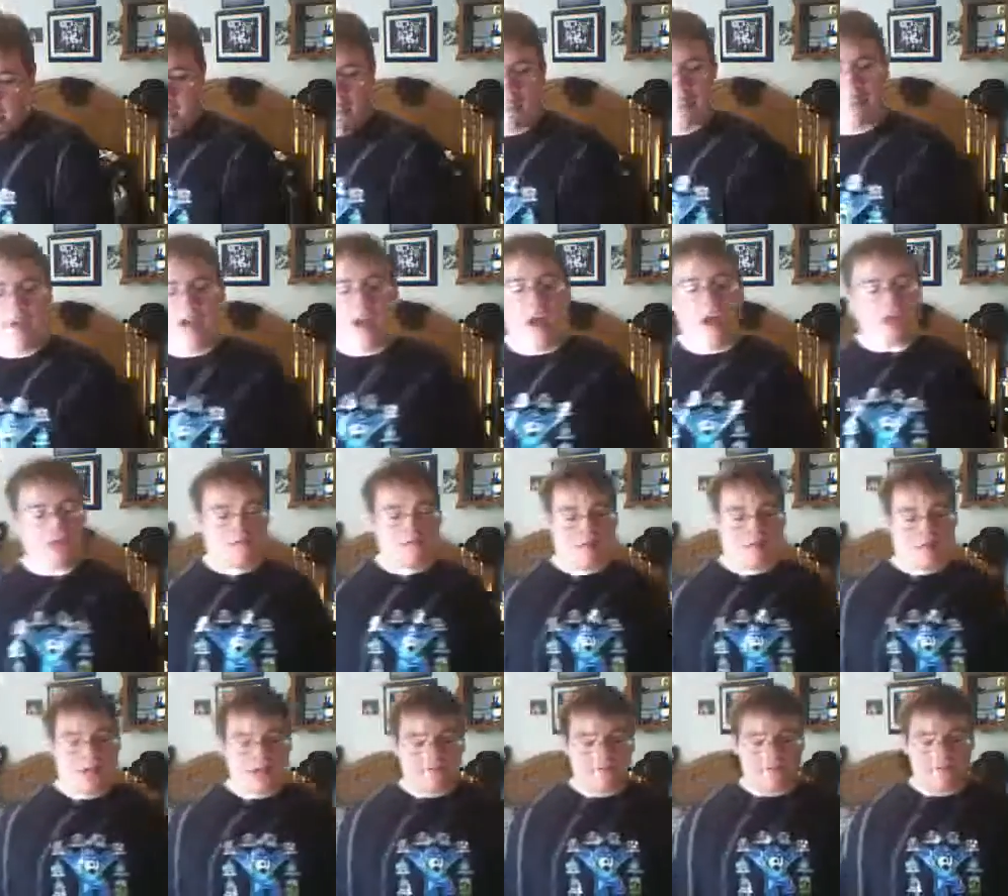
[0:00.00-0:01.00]
and they
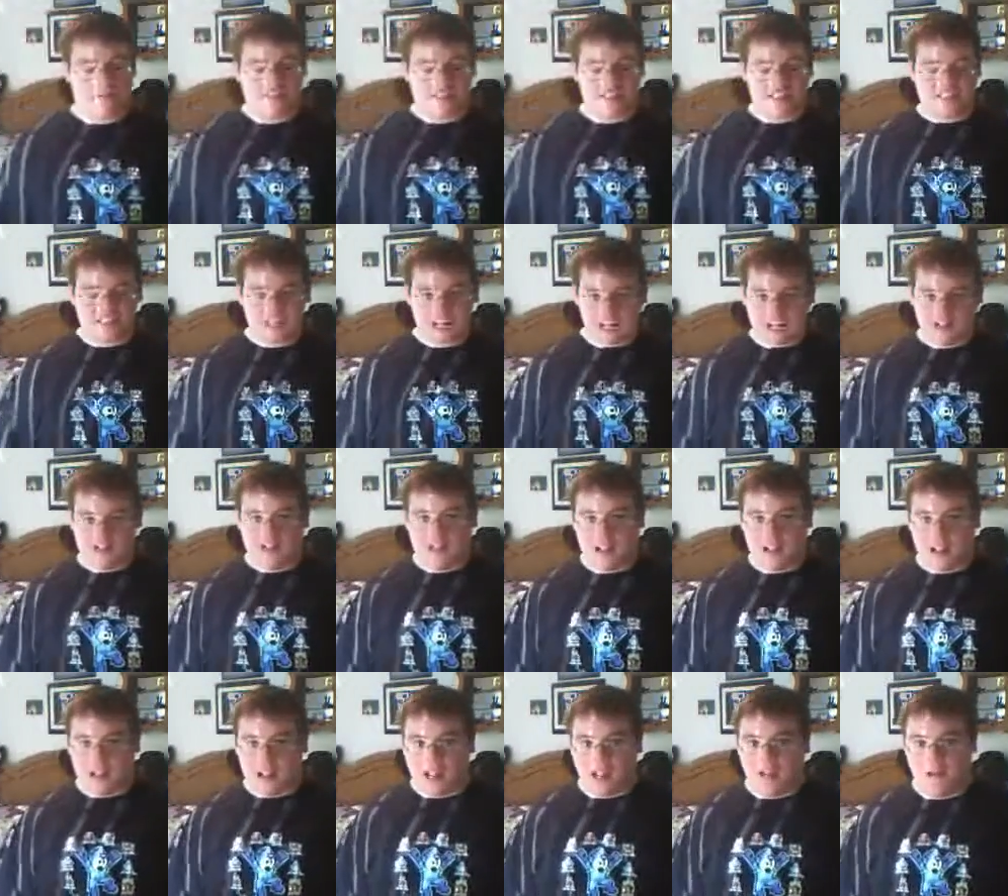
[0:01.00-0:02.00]
bastardize it by
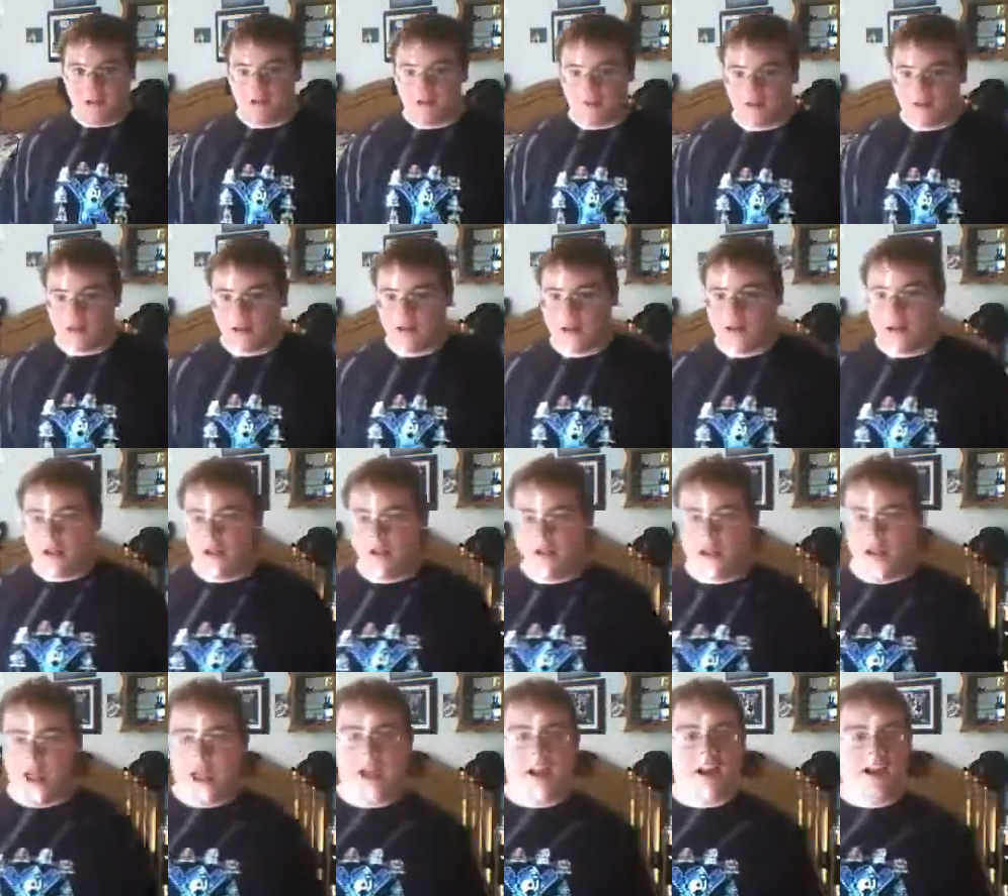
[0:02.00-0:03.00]
changing names and
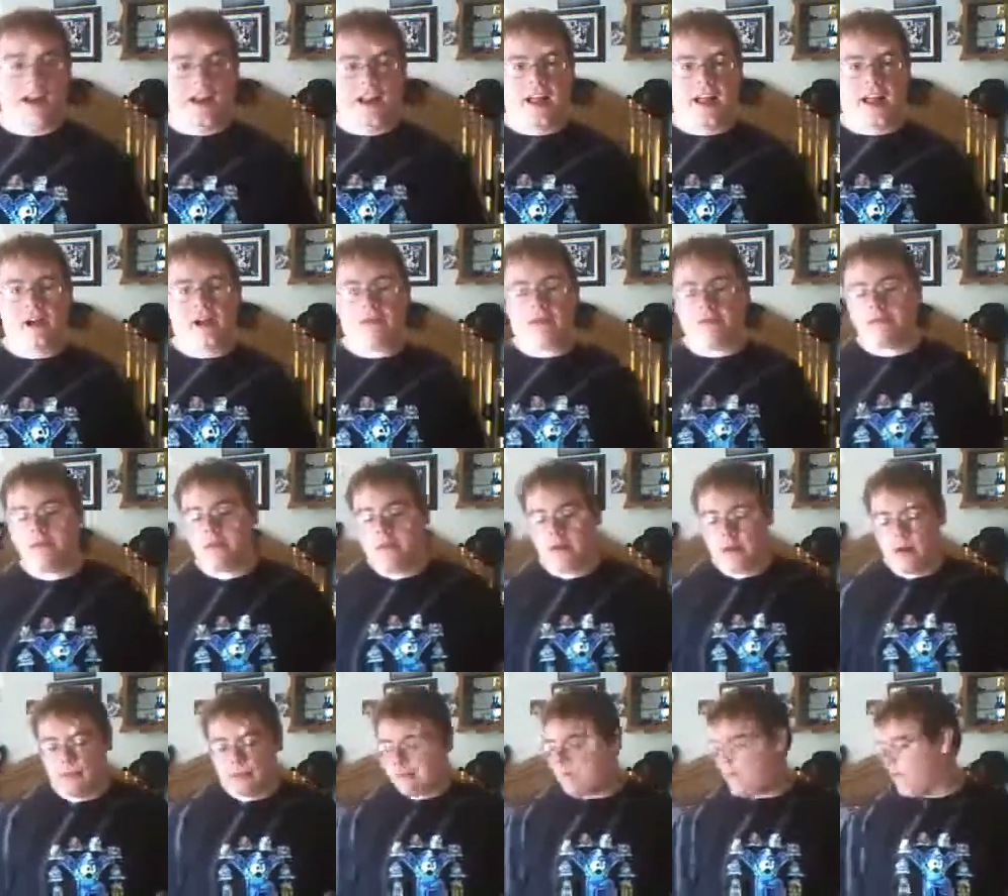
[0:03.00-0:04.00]
editing out
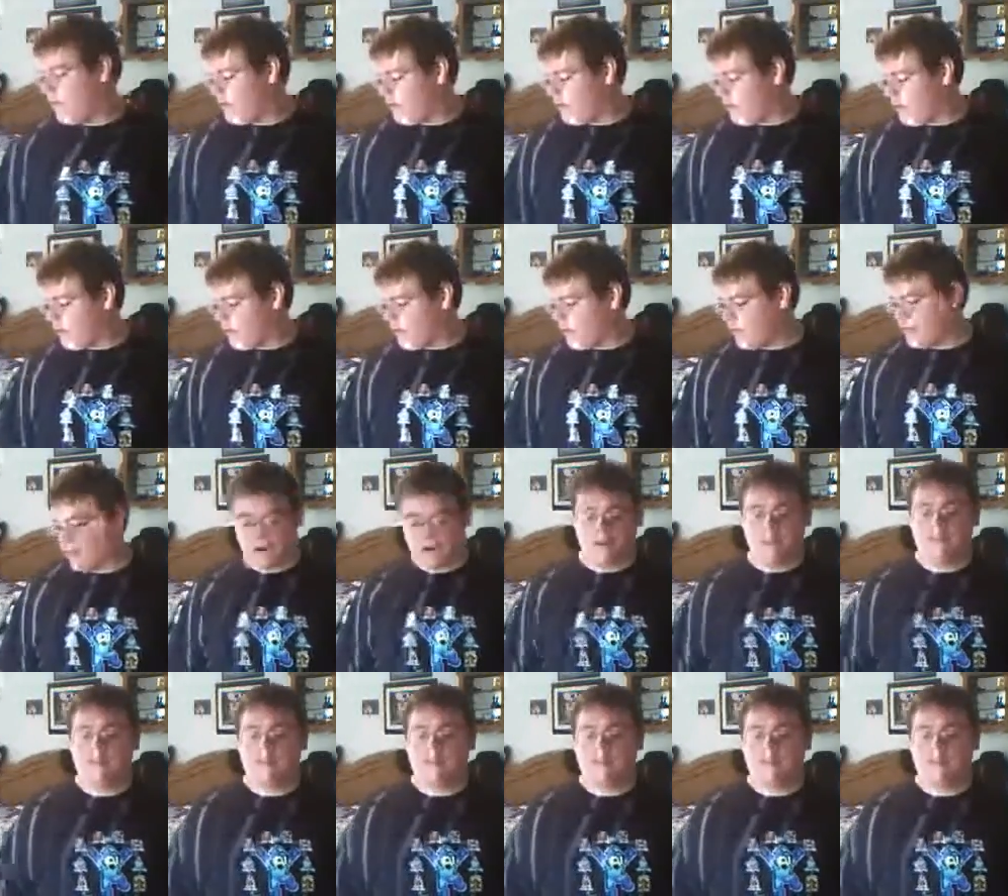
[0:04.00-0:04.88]
pictures and